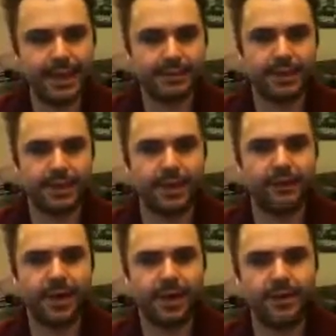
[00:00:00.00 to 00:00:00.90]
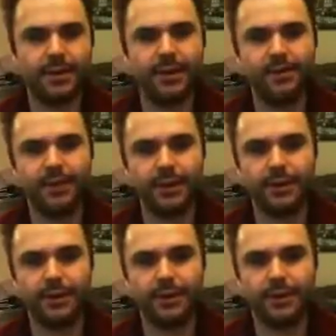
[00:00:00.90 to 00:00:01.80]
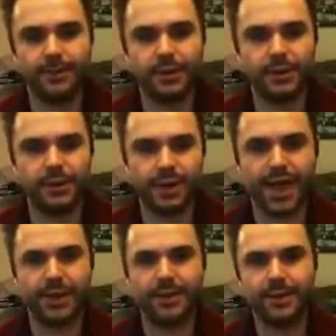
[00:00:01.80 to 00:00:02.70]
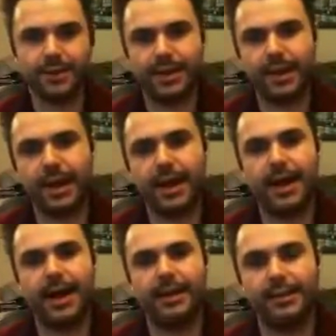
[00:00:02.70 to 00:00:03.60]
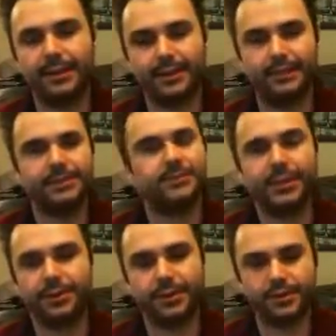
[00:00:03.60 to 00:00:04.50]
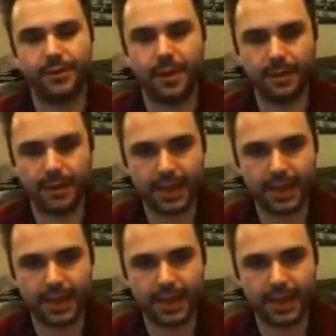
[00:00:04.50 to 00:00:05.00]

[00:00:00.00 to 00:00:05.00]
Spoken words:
So hit and run, really good. Shrouded is really good as well.